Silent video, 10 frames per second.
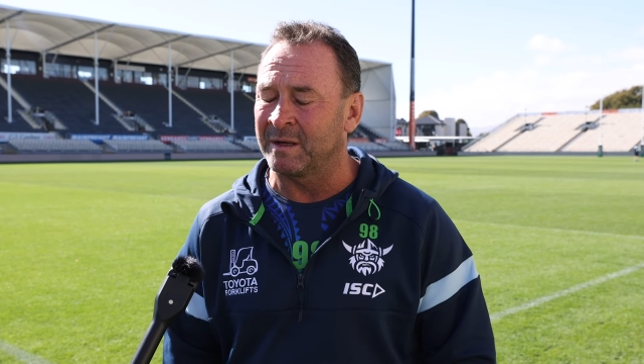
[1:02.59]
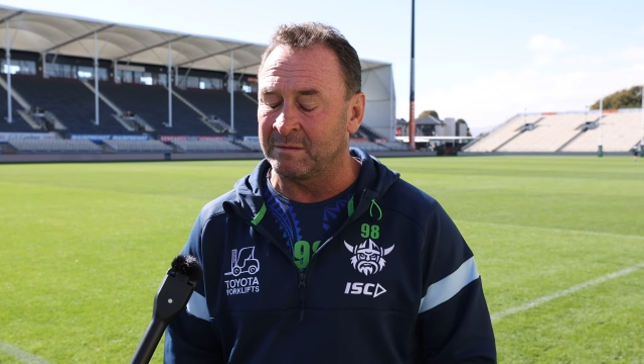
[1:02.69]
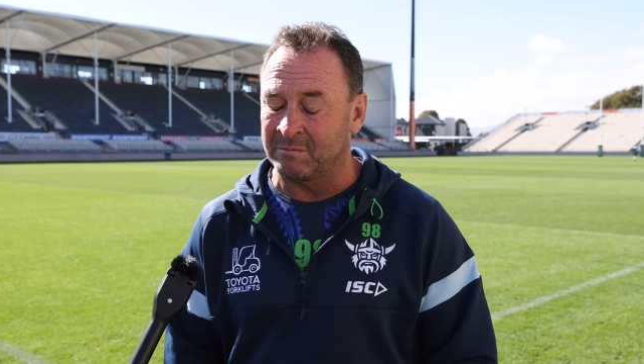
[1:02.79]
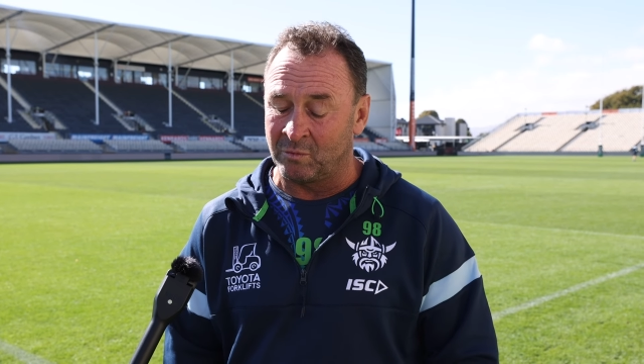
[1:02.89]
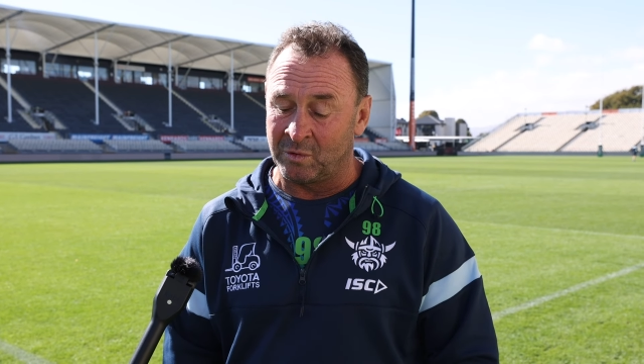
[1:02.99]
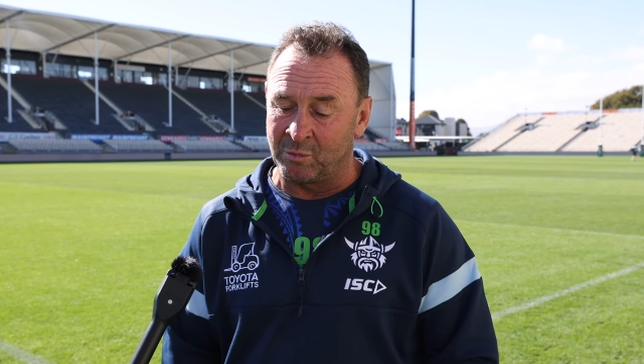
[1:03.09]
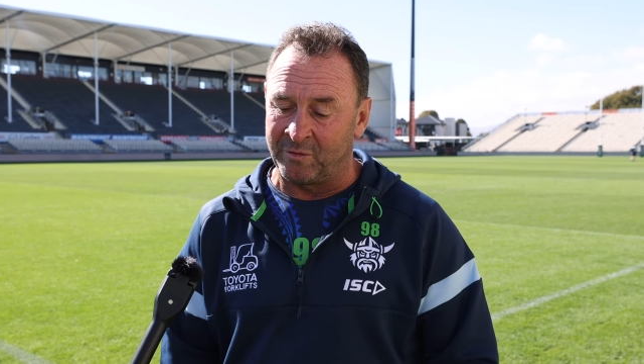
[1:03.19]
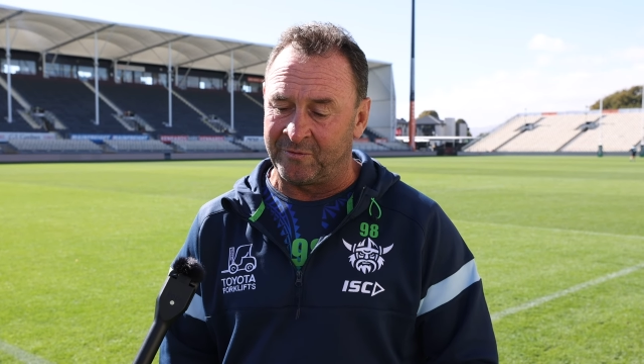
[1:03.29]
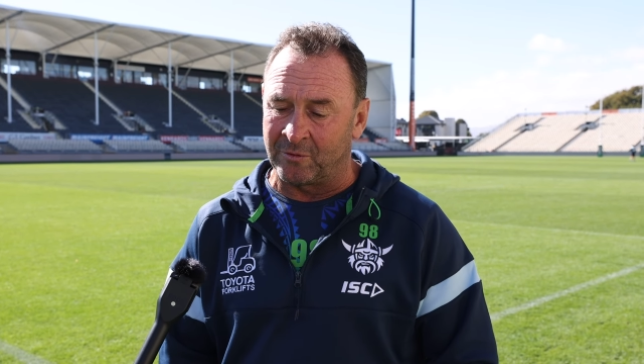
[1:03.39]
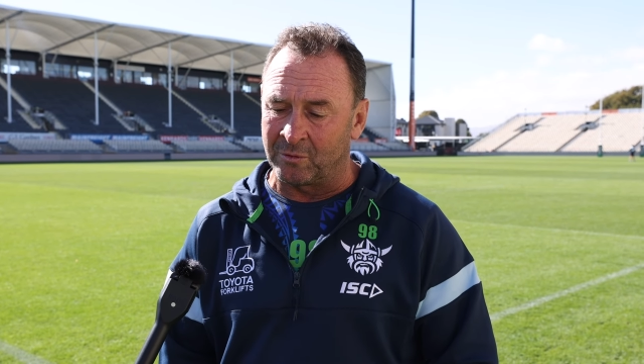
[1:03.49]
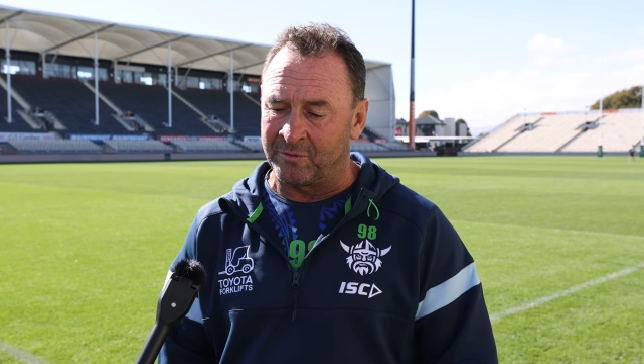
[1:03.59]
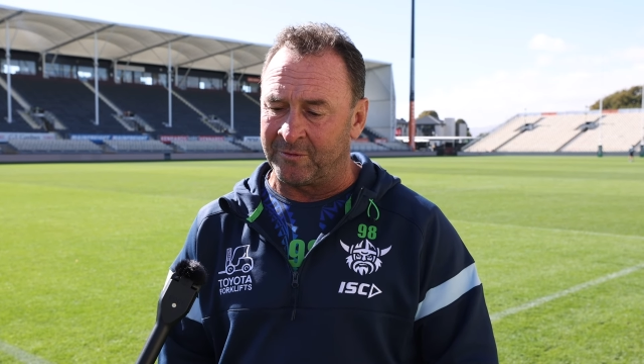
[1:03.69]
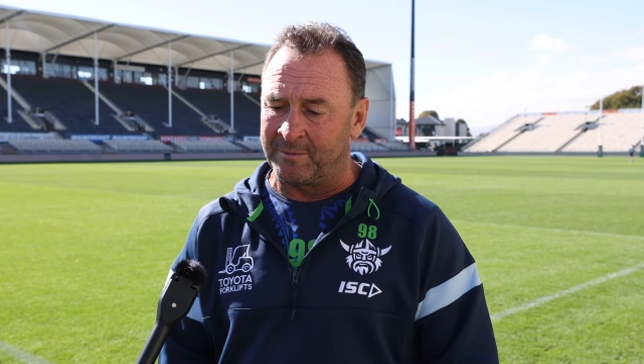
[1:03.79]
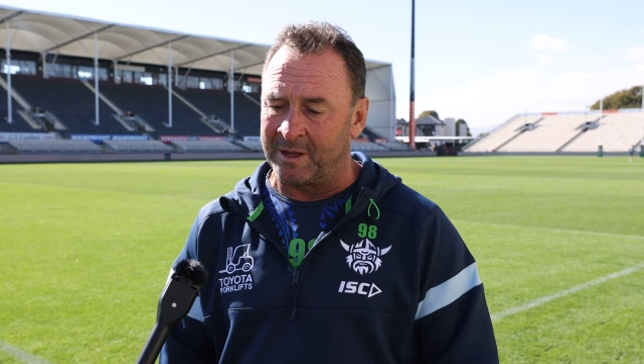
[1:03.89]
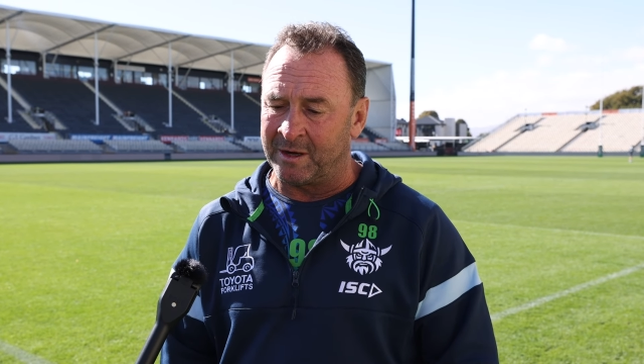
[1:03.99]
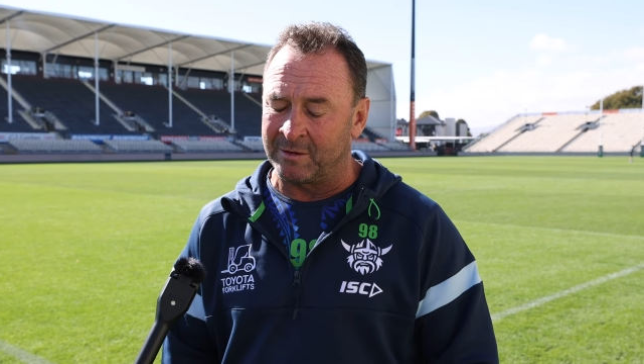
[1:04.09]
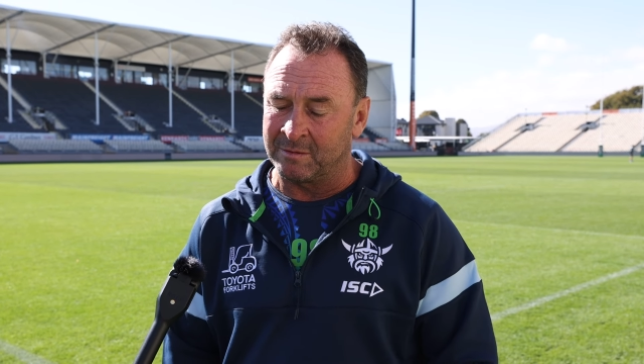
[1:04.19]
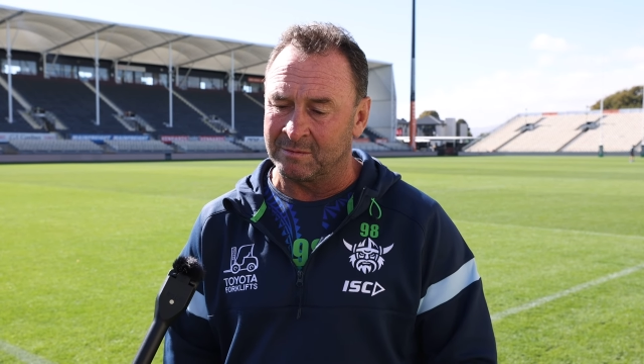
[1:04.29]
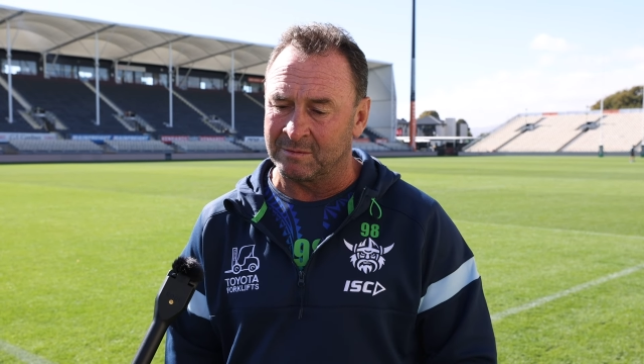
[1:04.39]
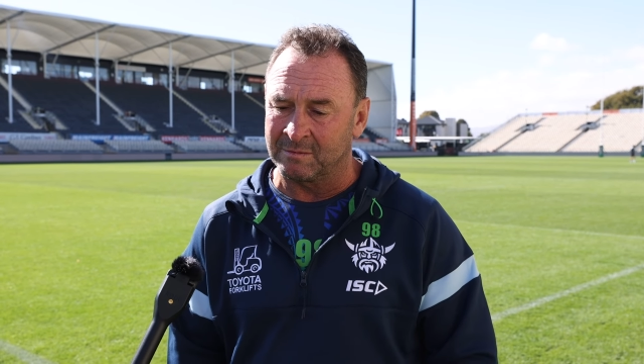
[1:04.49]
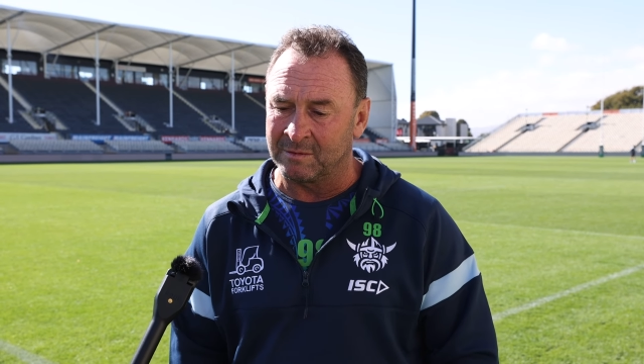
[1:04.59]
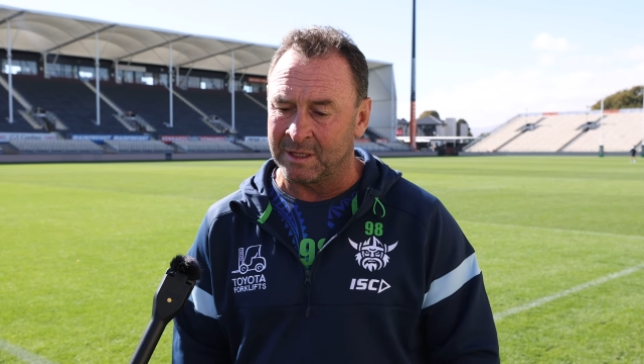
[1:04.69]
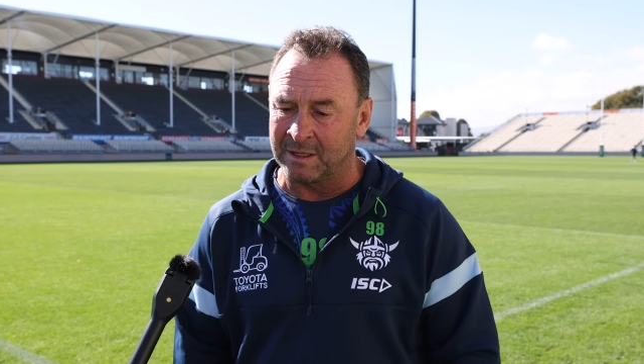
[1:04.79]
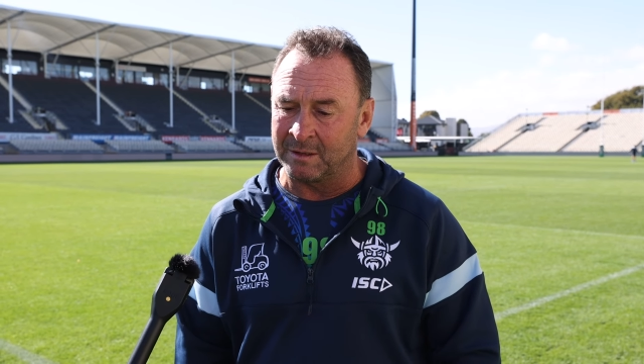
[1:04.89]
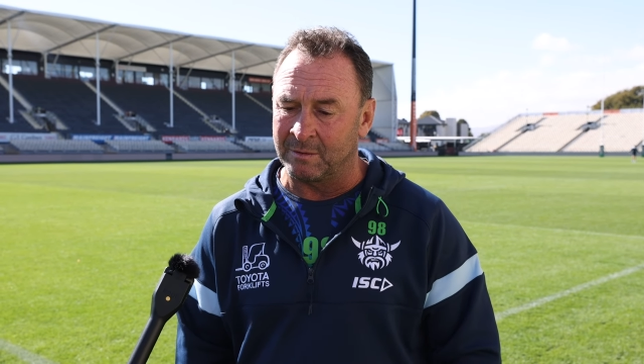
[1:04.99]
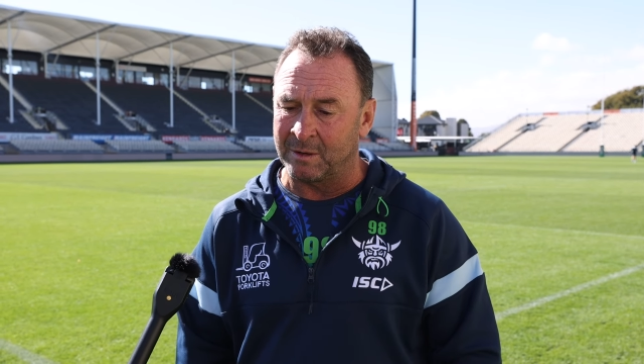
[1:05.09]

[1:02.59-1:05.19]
and, we moved forward from there and, and,